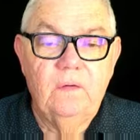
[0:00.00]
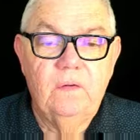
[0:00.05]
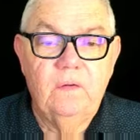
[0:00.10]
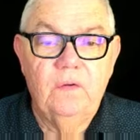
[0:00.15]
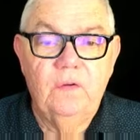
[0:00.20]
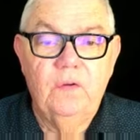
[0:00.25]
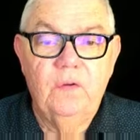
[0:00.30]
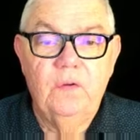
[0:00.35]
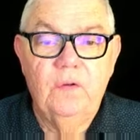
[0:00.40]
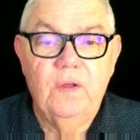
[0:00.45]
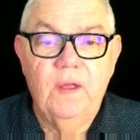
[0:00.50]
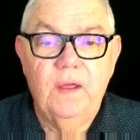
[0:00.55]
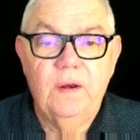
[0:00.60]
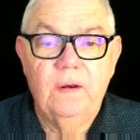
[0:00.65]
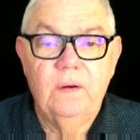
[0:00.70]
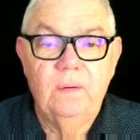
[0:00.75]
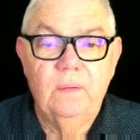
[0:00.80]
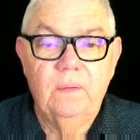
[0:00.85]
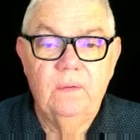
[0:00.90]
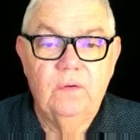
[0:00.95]
you get
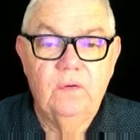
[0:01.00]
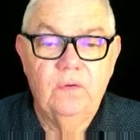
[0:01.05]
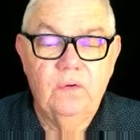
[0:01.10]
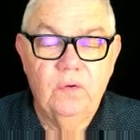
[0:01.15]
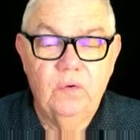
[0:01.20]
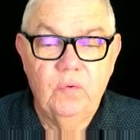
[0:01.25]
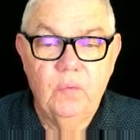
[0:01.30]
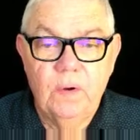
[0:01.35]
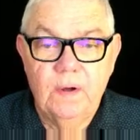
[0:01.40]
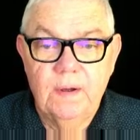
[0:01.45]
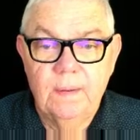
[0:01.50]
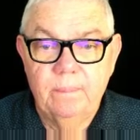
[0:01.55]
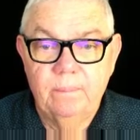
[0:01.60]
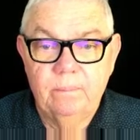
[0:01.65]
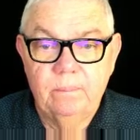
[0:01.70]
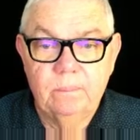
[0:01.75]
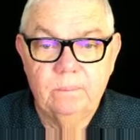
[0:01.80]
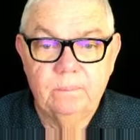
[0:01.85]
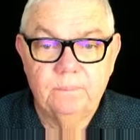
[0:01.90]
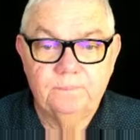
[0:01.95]
to
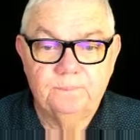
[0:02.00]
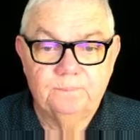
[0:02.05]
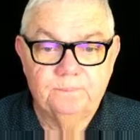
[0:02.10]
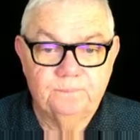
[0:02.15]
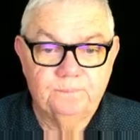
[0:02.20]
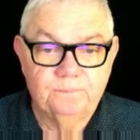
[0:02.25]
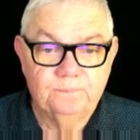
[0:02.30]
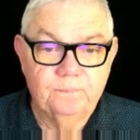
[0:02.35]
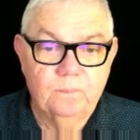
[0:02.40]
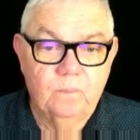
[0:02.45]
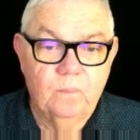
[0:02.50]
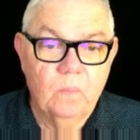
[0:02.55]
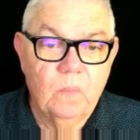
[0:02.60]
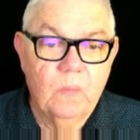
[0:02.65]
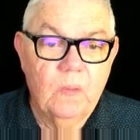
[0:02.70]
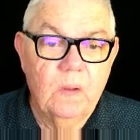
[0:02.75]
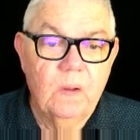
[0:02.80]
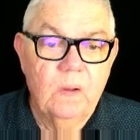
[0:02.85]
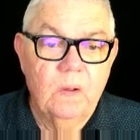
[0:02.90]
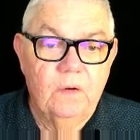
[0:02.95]

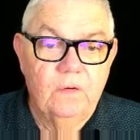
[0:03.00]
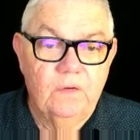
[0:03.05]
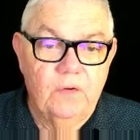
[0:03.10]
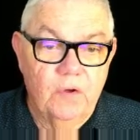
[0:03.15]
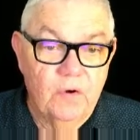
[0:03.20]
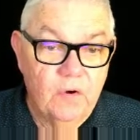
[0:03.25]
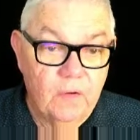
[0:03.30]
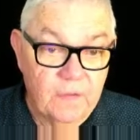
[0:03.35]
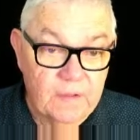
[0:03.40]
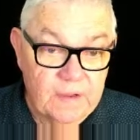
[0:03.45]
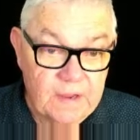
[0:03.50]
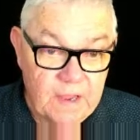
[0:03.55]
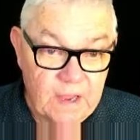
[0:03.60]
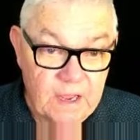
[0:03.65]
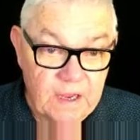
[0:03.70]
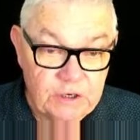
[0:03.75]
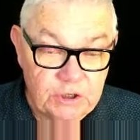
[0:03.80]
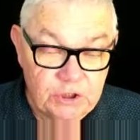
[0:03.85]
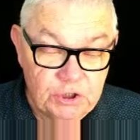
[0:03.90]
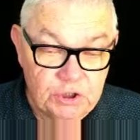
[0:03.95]
turn on the
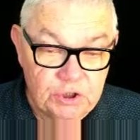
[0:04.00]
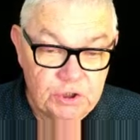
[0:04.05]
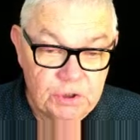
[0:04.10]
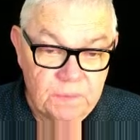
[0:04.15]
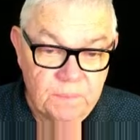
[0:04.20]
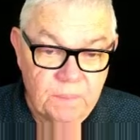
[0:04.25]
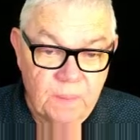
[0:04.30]
cache.